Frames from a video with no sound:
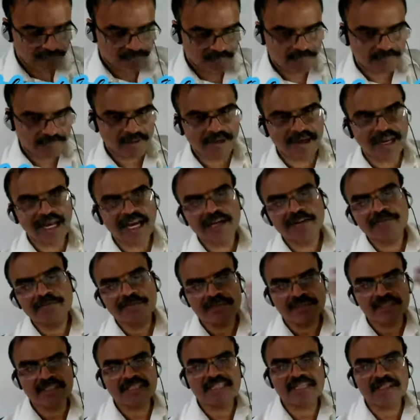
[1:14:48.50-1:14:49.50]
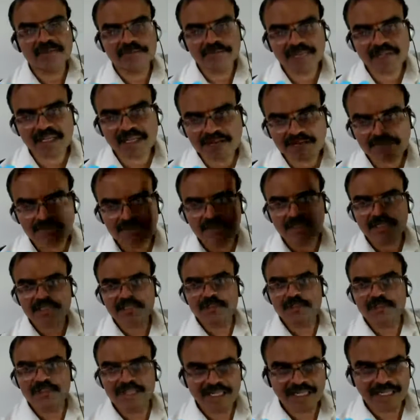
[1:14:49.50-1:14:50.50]
live stream that we are
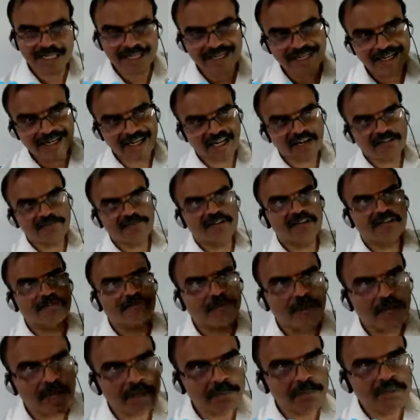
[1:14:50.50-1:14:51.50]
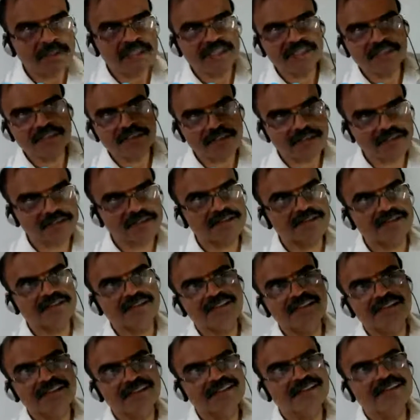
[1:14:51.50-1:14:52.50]
doing. Every 5 minutes
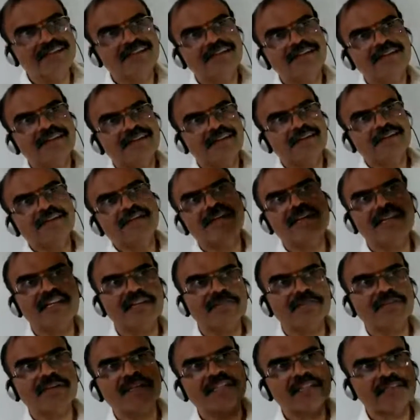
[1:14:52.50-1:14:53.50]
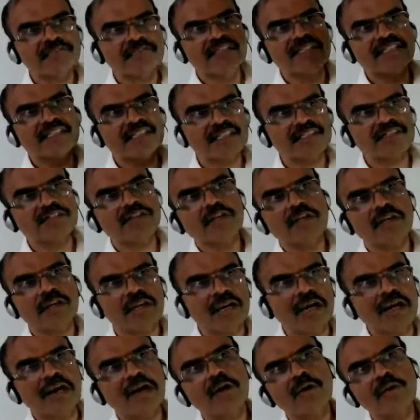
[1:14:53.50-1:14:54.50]
a different tweet is
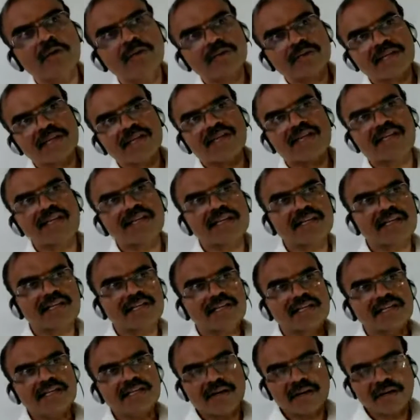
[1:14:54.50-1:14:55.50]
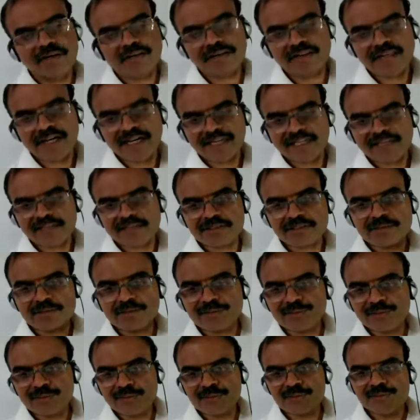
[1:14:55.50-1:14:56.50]
going out and all that.
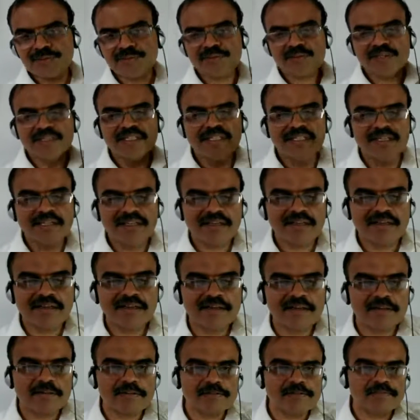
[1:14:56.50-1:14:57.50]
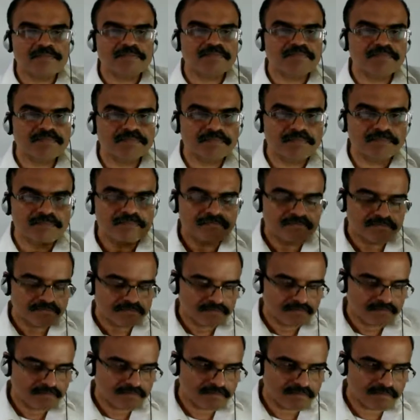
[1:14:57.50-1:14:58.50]
So um,
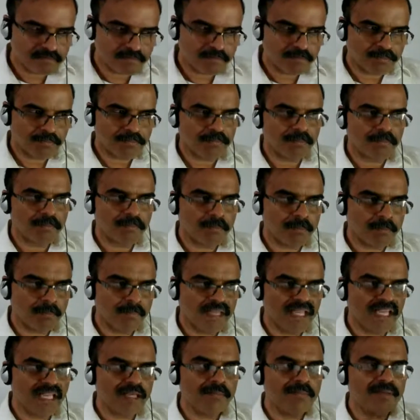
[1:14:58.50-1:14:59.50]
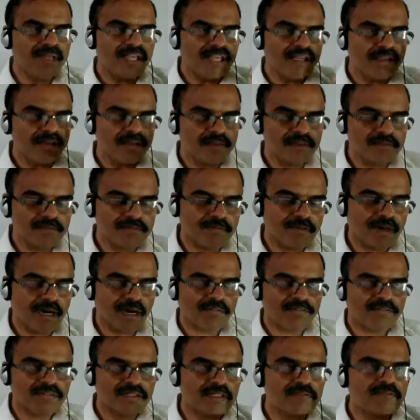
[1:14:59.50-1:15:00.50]
maybe
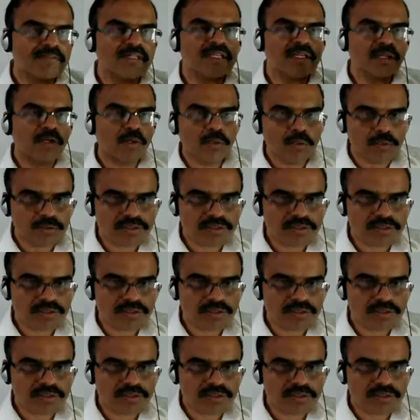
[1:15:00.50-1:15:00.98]
after we close